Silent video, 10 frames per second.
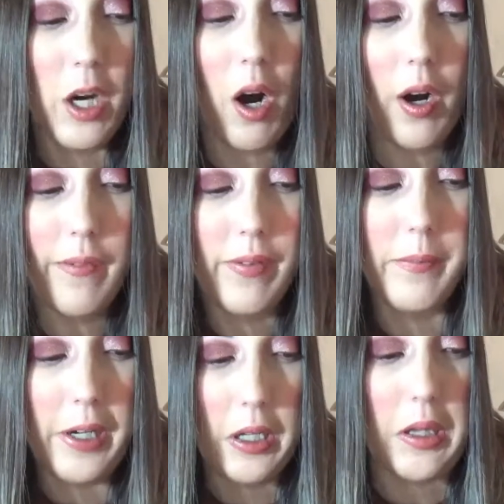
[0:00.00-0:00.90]
hard for
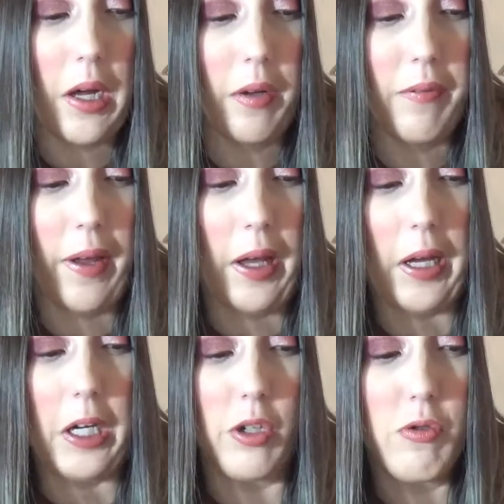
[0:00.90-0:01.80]
me to love
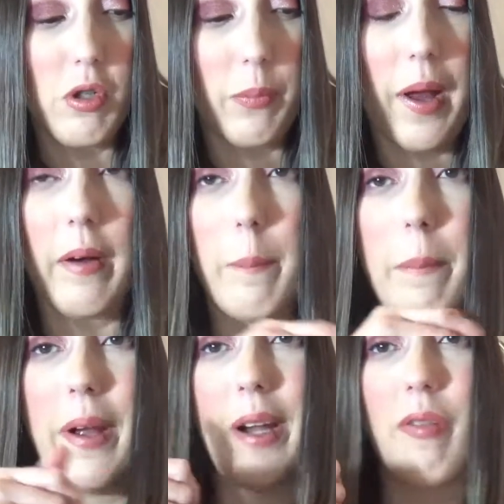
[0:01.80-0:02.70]
a neutral palette,
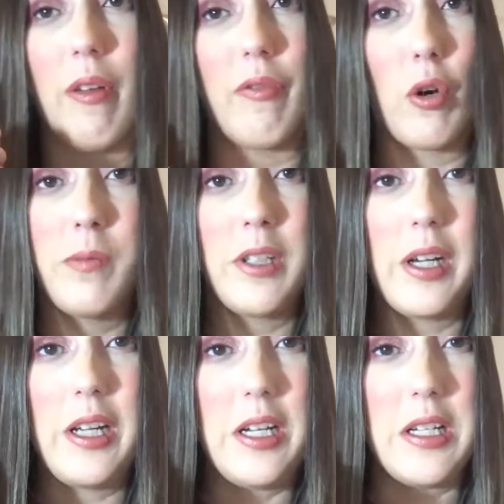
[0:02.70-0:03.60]
but if the
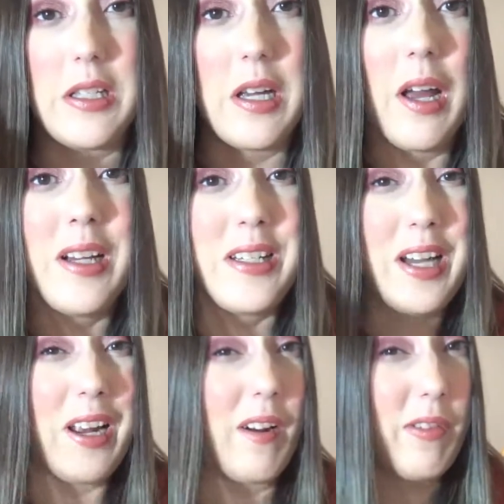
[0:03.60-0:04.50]
formula is
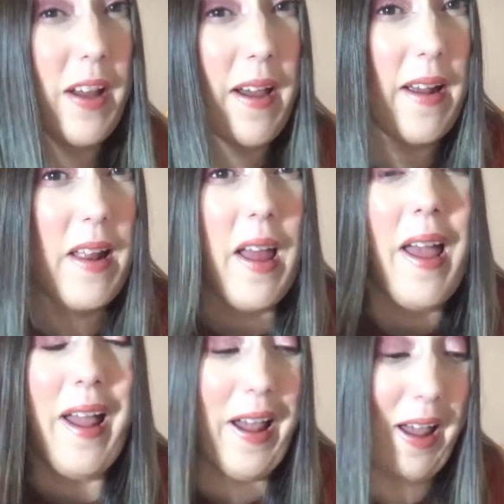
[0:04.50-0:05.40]
10 out of 10
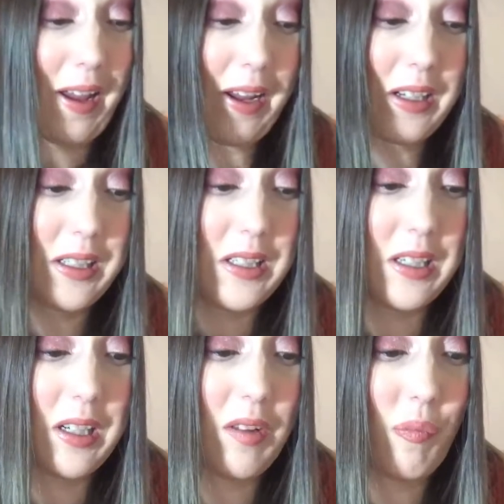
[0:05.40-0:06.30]
and
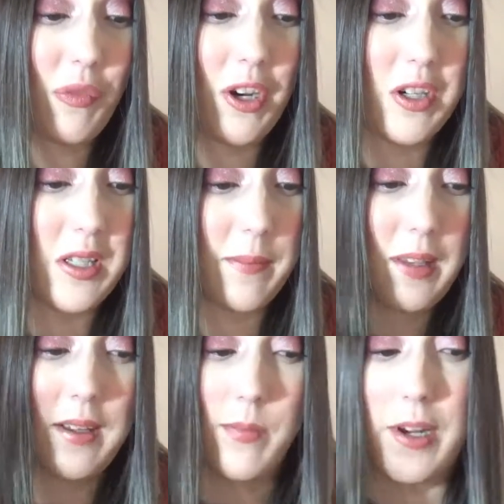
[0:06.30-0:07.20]
there's
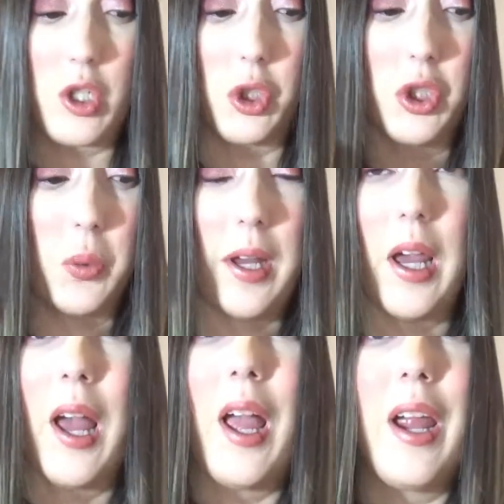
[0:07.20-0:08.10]
something special to
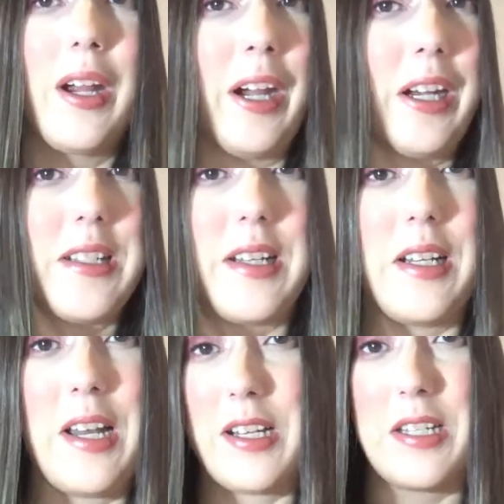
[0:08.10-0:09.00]
it, it is a
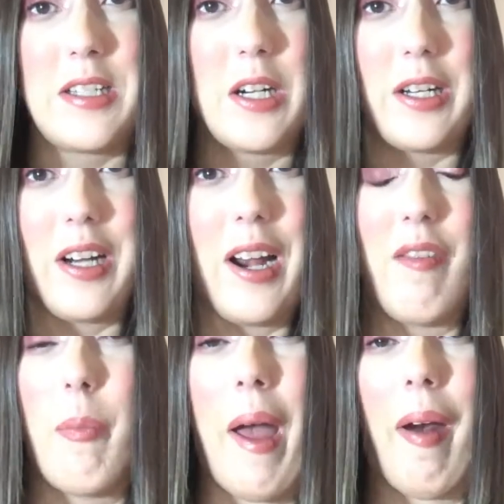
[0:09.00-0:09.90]
necessary kind
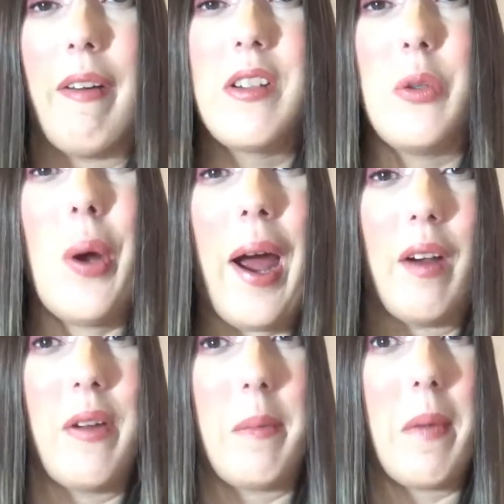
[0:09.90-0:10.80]
of palette to
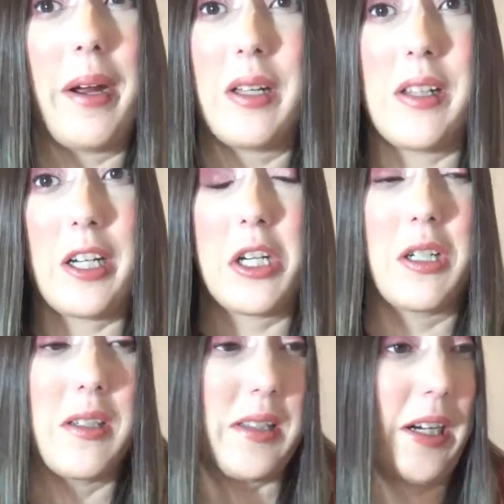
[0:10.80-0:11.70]
have in my collection
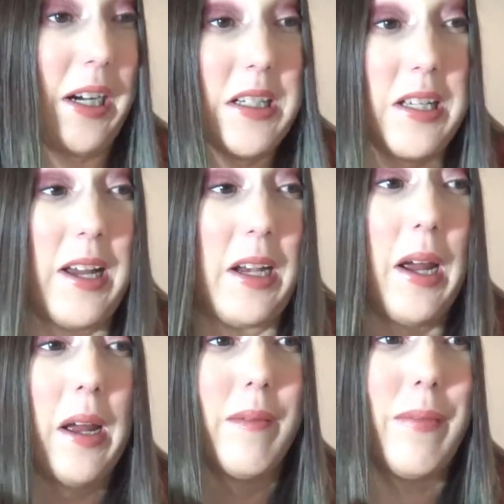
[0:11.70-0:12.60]
because, like I
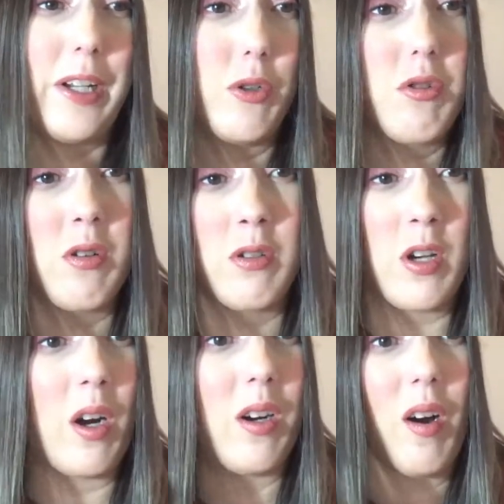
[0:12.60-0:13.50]
said, my neutrals
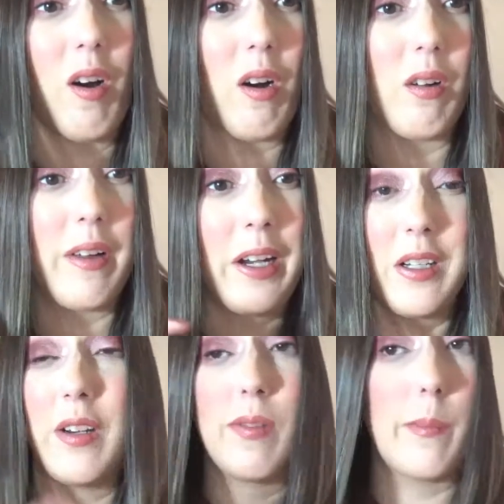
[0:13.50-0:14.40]
are all
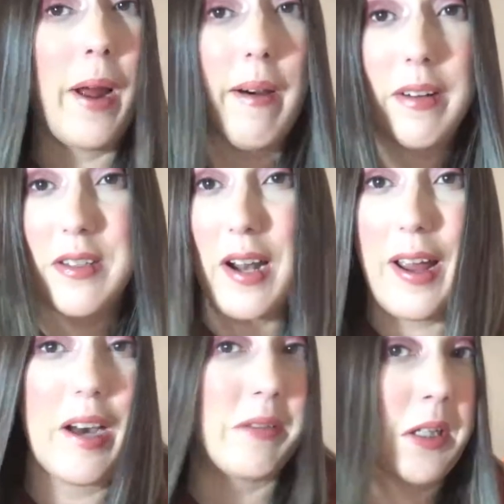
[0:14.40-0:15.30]
in different palettes and
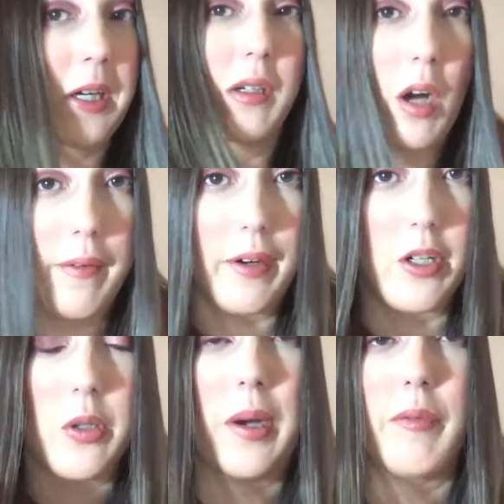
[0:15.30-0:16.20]
I have a lot of
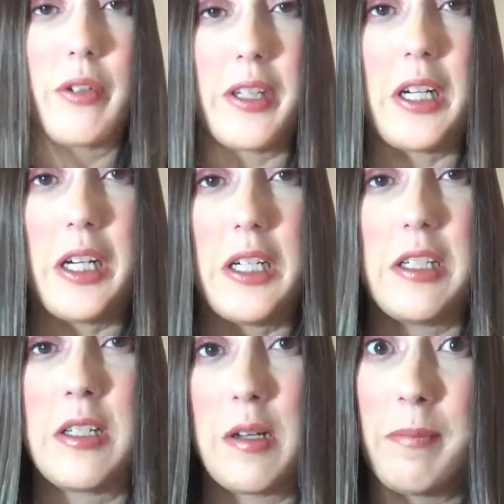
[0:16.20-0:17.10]
color, so I really
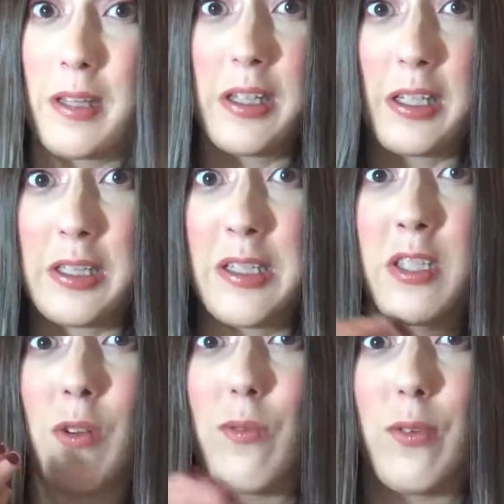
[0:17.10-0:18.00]
needed something like
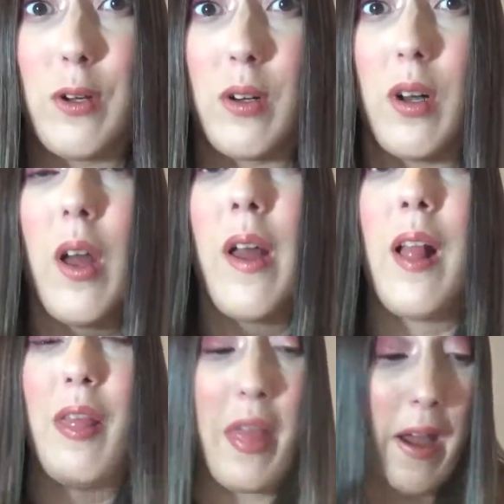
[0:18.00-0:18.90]
this to fill
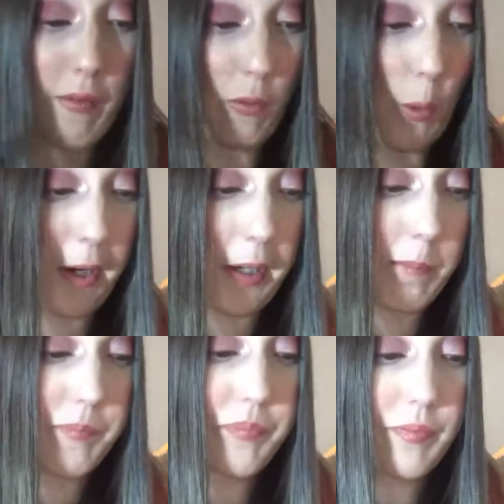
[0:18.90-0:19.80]
that void.
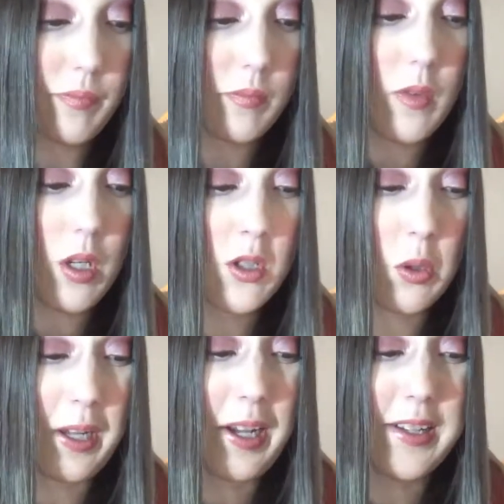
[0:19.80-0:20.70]

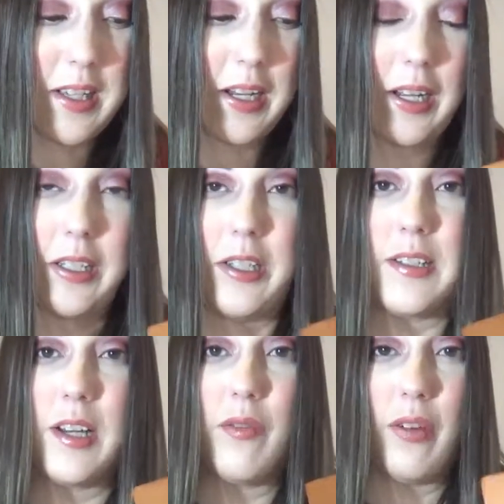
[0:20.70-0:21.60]
So like I said, it
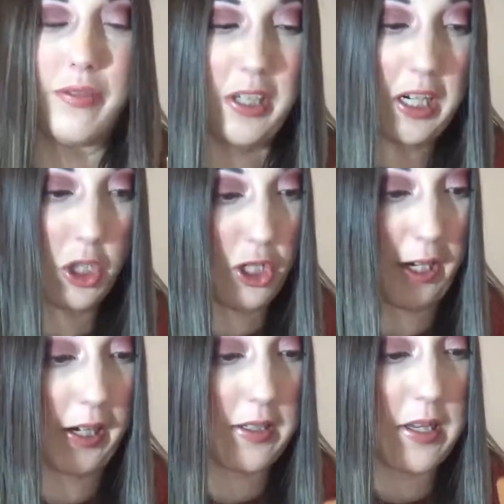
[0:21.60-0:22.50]
does have 15
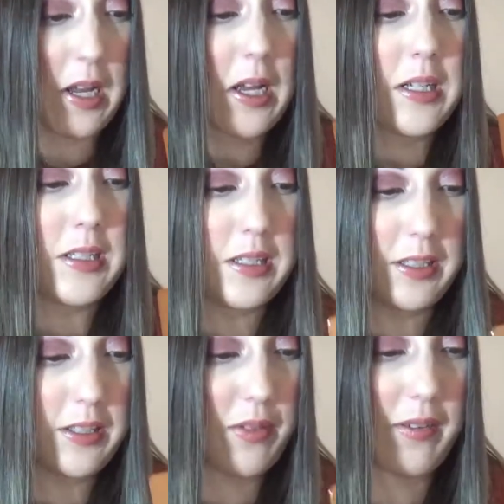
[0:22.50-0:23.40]
shades,
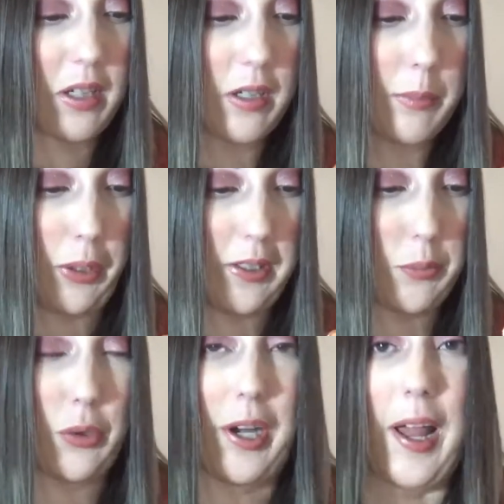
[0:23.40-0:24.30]
$65 price
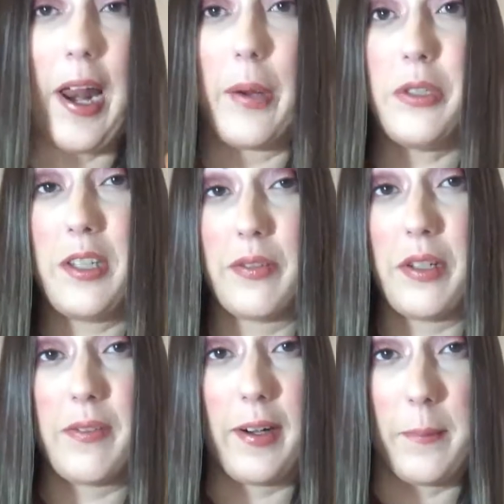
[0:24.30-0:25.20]
point, and I would
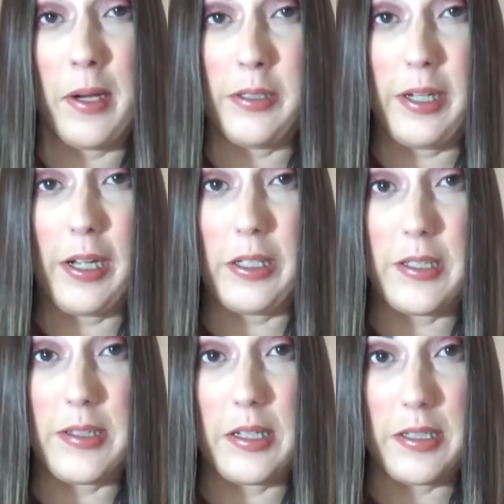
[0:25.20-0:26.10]
definitely recommend getting
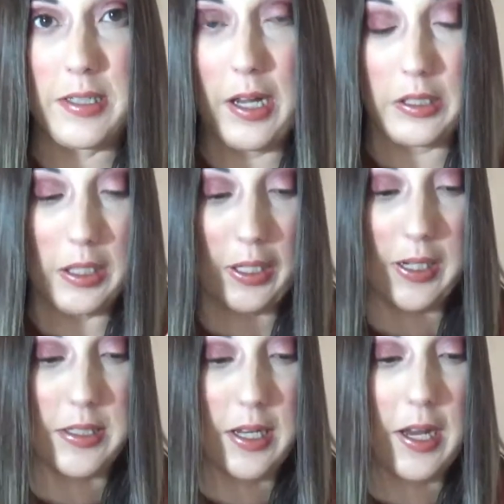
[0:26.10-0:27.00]
this on sale. Like
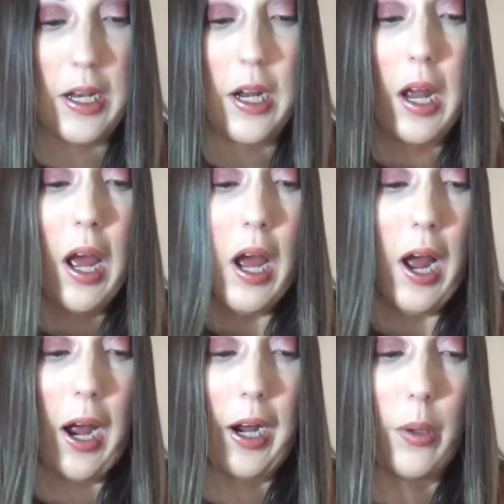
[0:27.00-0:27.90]
I said,
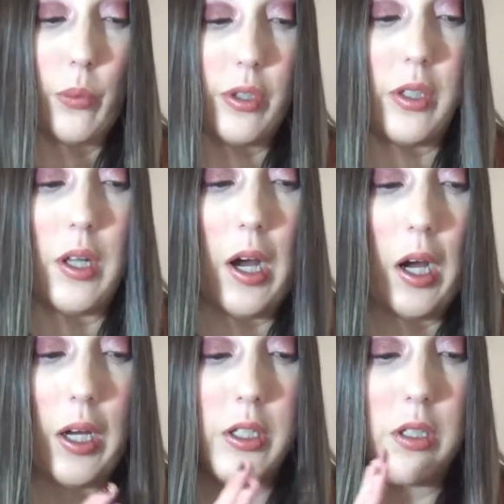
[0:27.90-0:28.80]
I would
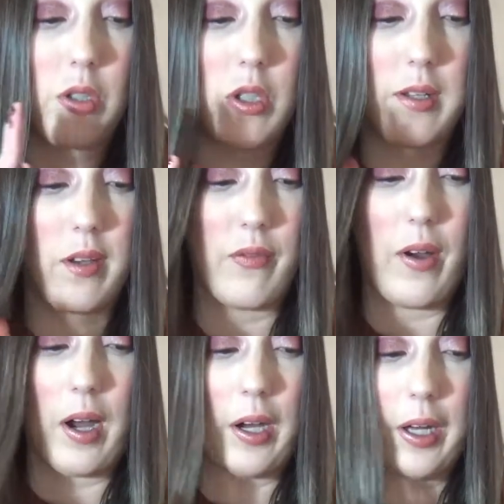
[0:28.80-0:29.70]
not
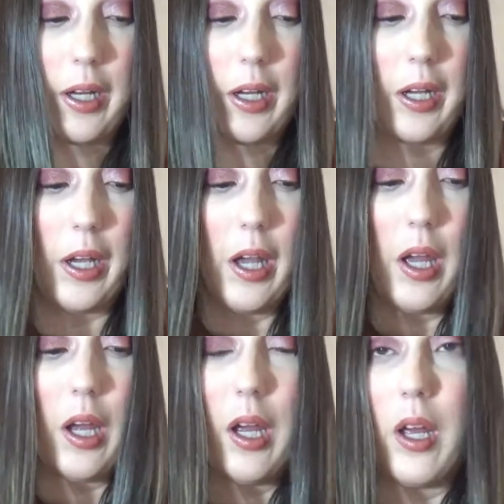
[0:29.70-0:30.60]
justify
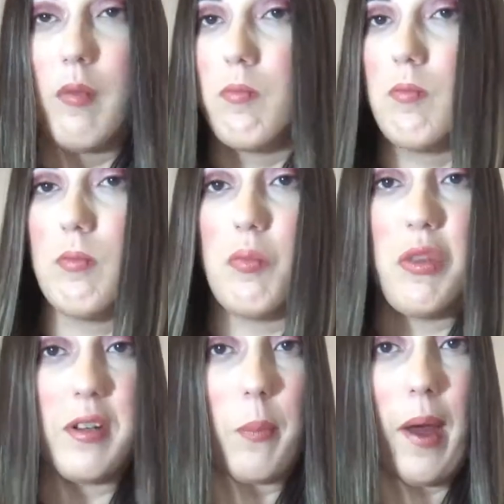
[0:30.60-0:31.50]

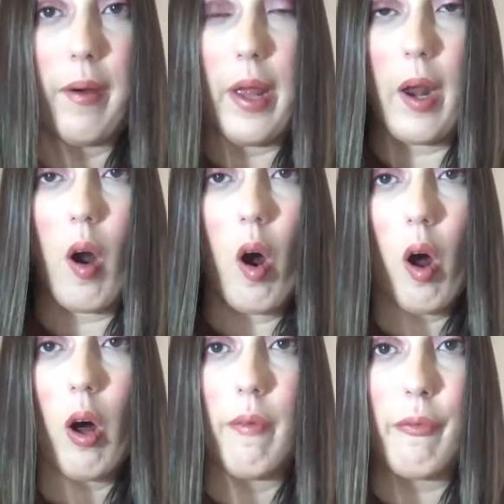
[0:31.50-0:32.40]
this palette at
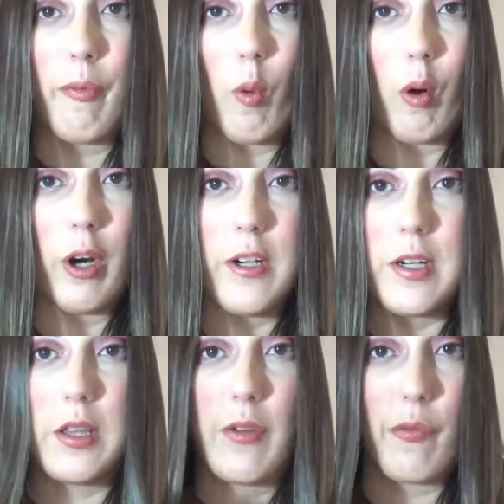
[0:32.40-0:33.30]
all for
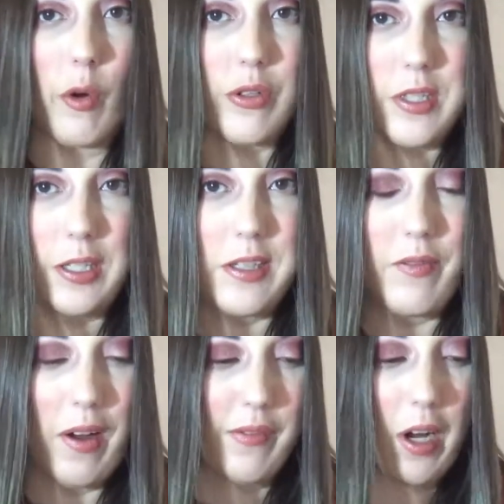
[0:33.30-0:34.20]
the full
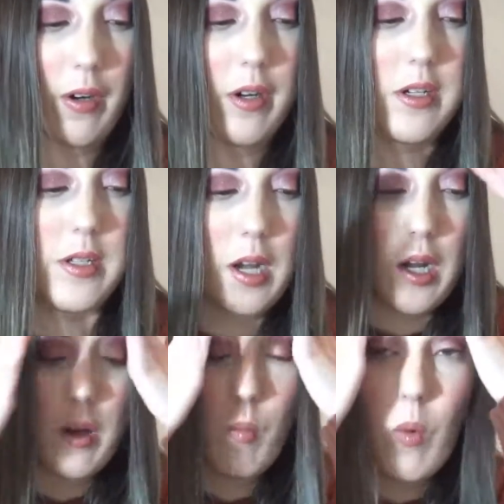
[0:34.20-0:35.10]
$65.
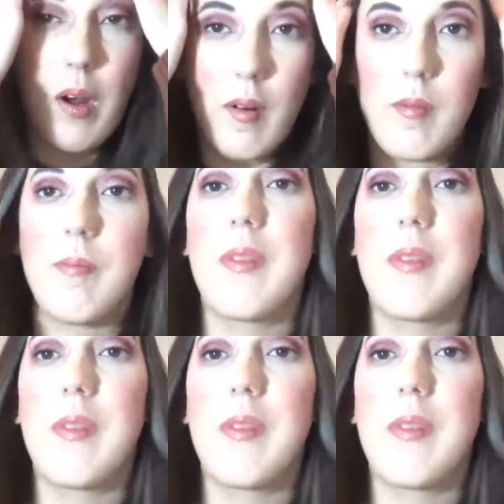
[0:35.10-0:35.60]
Well,